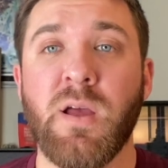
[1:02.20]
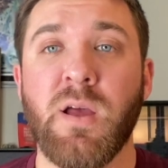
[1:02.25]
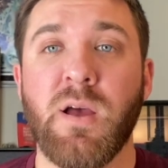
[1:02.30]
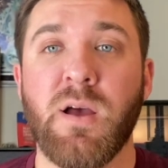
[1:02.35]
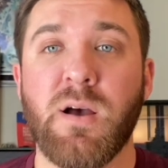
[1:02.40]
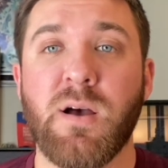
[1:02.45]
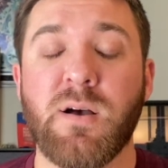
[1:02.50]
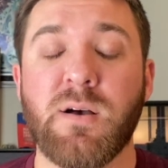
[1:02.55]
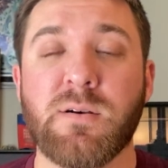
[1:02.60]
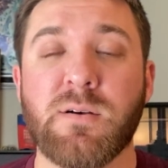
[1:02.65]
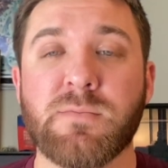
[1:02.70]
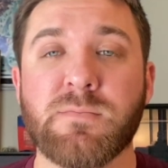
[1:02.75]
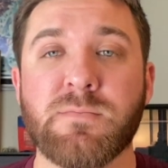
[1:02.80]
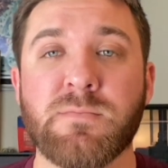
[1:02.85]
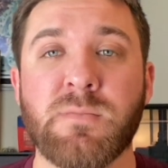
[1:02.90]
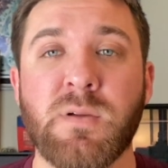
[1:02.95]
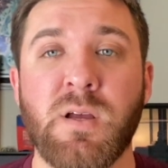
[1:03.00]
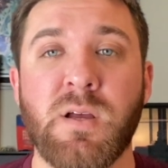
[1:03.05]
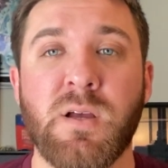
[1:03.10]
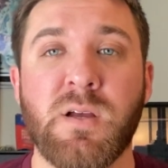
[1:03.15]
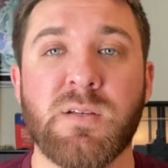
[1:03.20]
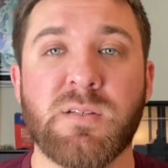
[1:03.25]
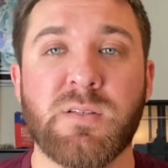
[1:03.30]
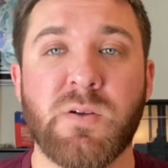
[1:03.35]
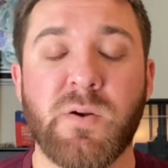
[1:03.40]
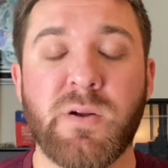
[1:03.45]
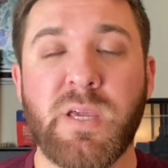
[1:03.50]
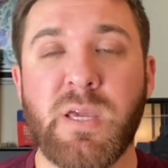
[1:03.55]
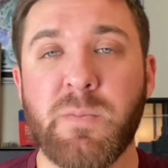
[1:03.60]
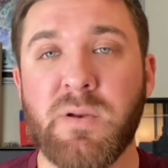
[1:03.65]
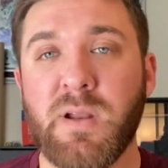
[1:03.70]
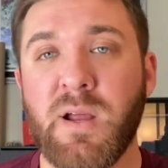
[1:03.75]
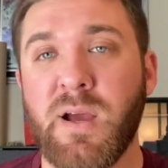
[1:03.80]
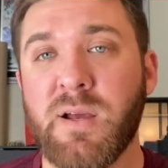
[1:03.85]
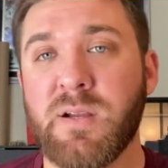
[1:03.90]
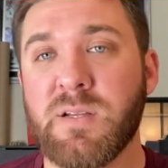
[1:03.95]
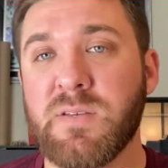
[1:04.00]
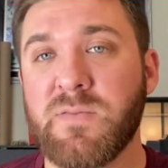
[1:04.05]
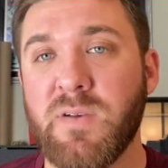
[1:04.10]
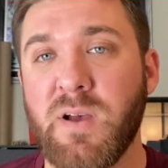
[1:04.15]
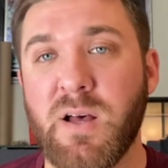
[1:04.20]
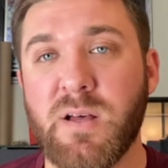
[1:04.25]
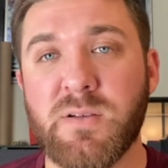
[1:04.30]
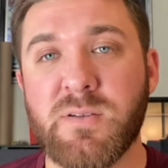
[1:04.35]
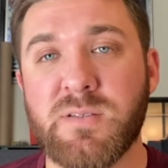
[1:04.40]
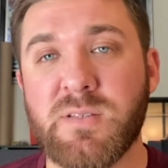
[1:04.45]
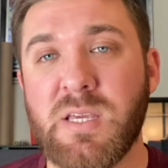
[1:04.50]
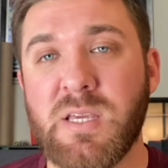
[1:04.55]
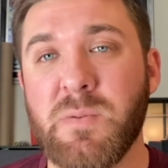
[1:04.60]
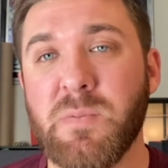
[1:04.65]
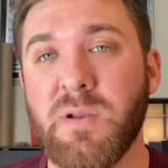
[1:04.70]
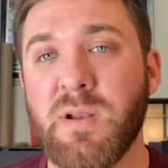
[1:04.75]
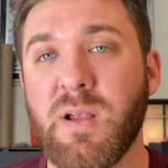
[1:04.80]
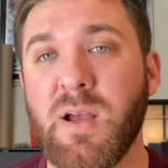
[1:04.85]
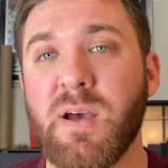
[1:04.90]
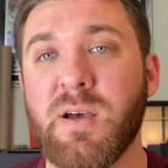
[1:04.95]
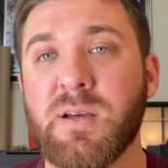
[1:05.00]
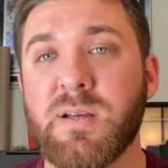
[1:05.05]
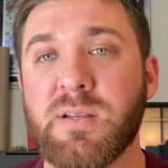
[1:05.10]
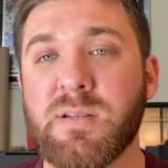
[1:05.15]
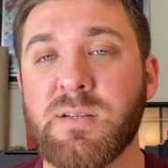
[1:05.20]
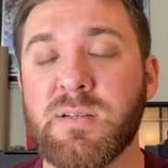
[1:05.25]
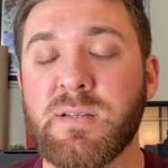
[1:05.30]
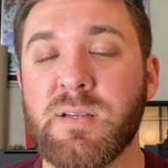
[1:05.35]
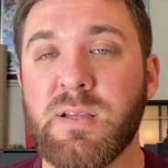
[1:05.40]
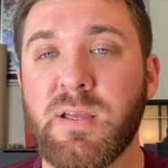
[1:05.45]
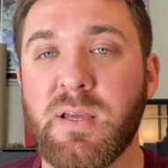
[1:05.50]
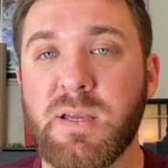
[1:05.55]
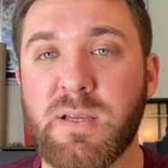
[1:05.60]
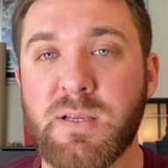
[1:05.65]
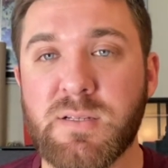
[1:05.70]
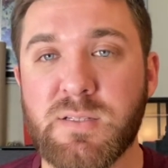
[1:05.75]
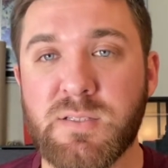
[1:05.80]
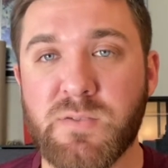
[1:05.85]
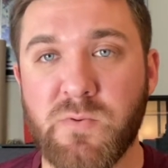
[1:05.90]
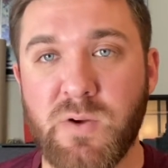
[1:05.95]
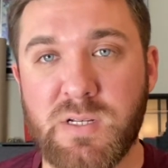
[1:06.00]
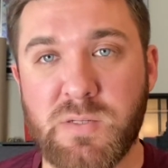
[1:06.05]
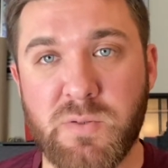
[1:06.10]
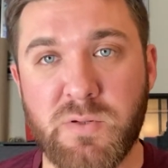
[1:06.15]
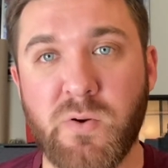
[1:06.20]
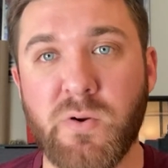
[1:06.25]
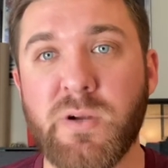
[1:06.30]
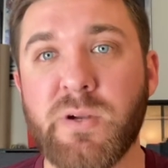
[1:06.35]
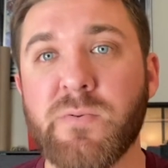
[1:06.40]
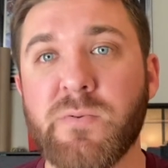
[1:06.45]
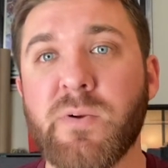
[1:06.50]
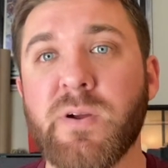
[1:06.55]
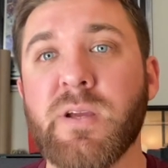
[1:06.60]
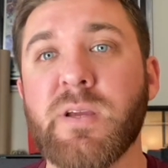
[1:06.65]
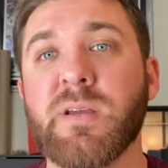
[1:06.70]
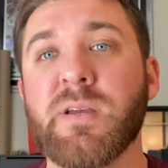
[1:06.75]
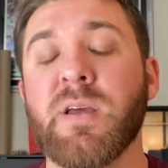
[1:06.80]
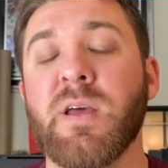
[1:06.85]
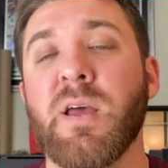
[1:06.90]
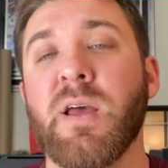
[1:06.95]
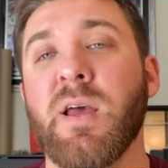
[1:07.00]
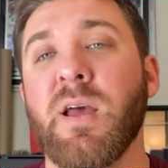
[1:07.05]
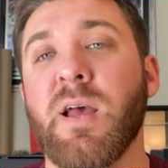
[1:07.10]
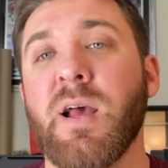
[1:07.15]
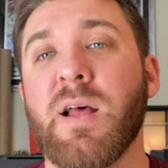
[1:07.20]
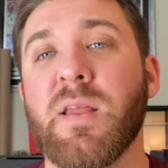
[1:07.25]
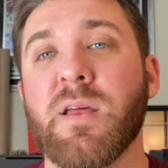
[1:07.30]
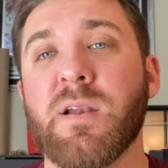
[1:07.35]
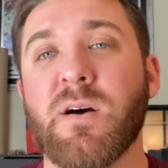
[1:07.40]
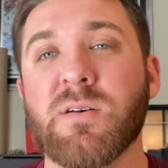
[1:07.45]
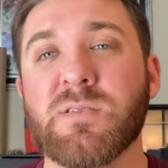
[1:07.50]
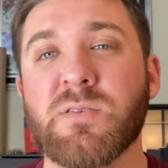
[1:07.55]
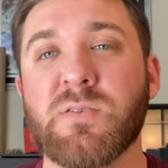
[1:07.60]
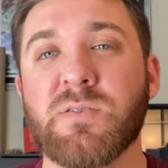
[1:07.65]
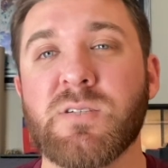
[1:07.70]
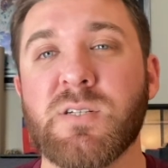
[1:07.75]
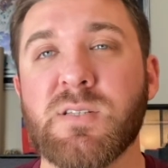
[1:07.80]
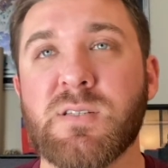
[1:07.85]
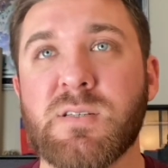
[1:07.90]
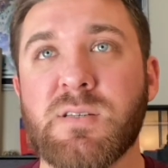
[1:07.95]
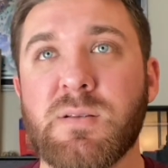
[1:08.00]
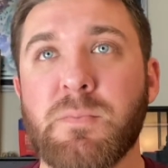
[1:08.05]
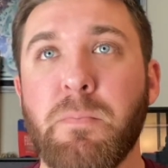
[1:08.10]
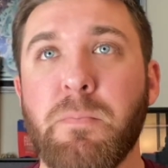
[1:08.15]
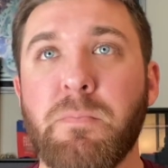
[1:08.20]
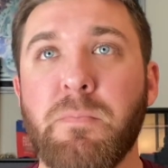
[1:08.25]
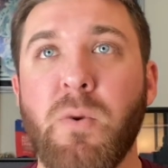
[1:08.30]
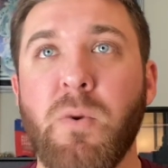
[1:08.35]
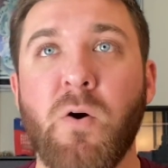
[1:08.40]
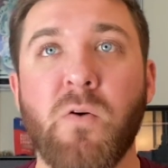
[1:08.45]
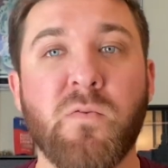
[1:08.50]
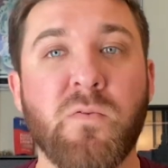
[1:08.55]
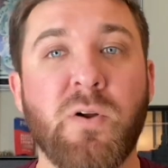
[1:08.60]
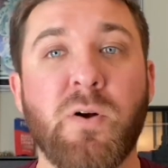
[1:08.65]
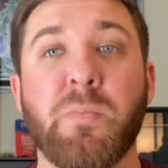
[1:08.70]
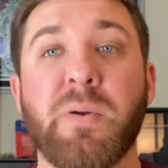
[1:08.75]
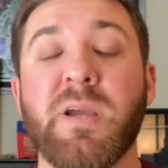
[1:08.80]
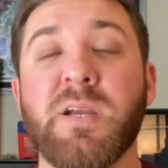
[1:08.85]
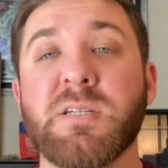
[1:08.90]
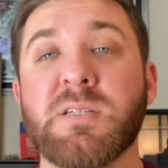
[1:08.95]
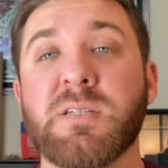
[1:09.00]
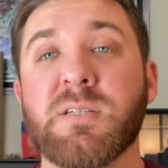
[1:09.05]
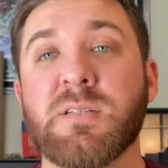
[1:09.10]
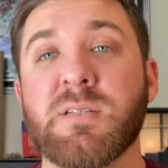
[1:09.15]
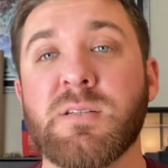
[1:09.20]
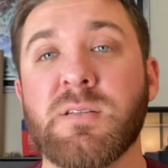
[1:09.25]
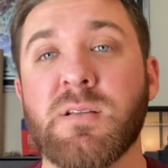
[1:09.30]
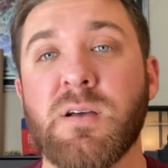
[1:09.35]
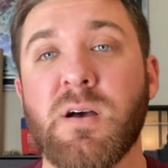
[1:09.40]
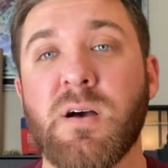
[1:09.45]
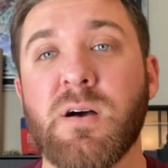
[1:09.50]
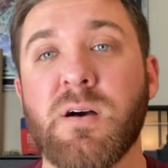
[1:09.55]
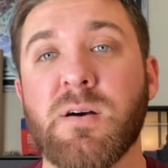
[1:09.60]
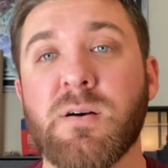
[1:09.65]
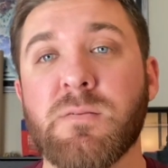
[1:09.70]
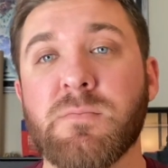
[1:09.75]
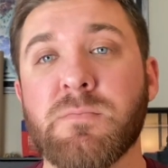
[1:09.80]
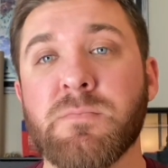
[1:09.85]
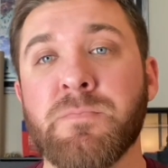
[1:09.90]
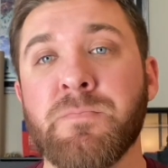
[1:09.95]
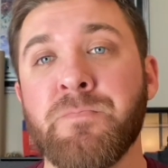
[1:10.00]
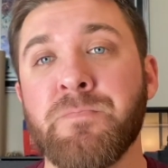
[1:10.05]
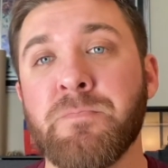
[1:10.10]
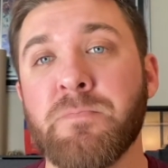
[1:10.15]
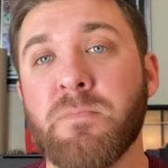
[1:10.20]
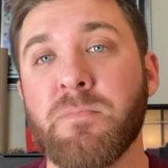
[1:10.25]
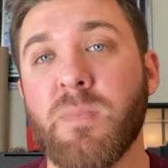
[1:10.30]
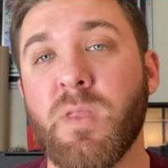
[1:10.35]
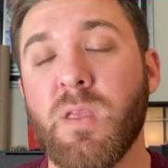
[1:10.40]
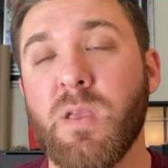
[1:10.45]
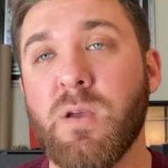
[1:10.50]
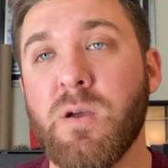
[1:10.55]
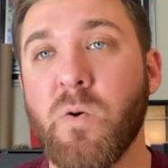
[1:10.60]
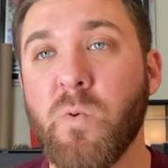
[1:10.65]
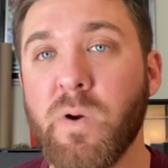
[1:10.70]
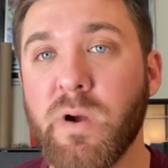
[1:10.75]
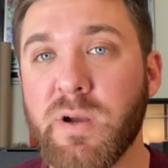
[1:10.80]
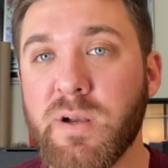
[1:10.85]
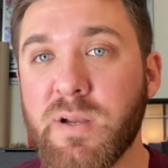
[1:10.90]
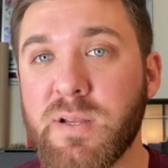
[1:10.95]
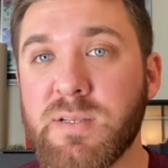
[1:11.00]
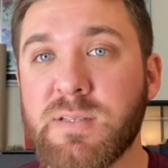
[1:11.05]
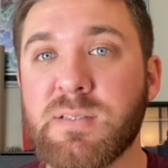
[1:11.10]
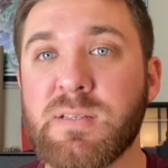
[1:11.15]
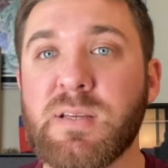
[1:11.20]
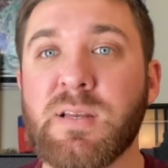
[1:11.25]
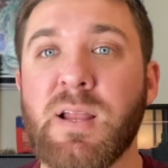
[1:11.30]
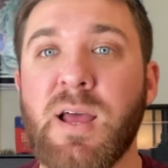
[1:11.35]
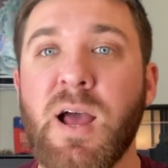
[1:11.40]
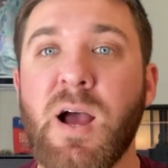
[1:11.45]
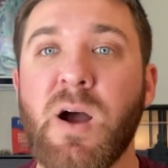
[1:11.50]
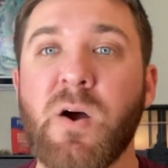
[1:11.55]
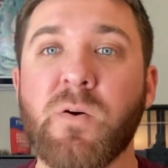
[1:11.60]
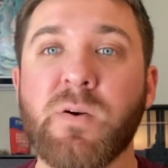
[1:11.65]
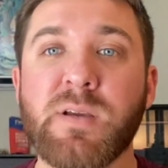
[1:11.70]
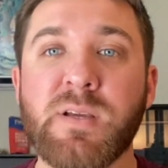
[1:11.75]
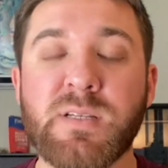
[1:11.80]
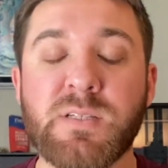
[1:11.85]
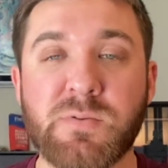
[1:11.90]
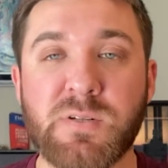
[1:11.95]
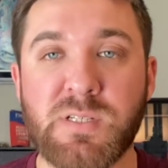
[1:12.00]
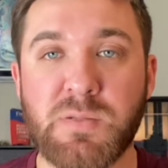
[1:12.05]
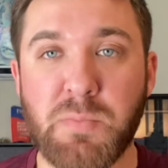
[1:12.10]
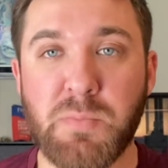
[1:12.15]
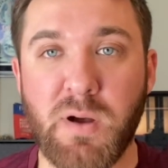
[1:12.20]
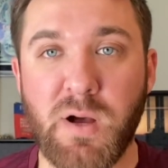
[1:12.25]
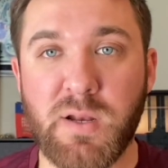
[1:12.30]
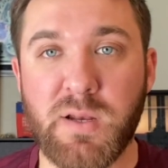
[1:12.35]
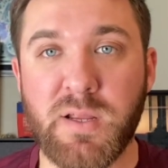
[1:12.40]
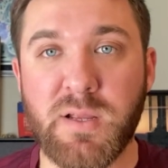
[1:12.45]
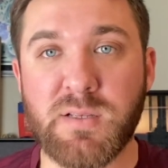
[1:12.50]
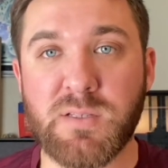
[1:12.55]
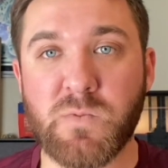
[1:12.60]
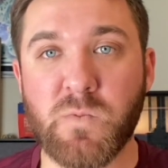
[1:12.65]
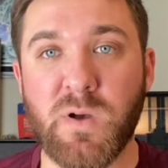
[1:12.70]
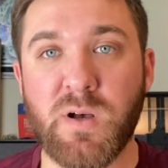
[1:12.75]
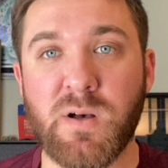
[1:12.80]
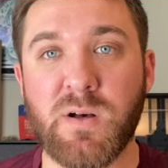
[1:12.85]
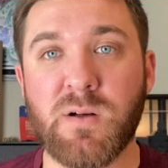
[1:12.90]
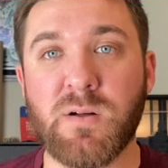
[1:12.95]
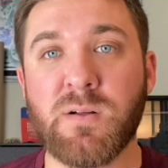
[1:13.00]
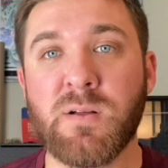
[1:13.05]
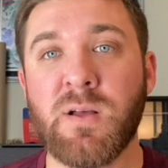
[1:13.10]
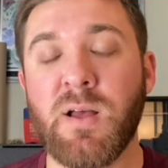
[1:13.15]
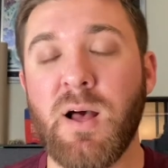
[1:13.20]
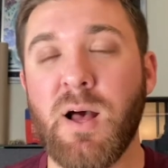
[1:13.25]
So we're keeping an eye on his values, keeping an eye on his respiratory rate, and then also just overall patient awareness and how he's responding as well.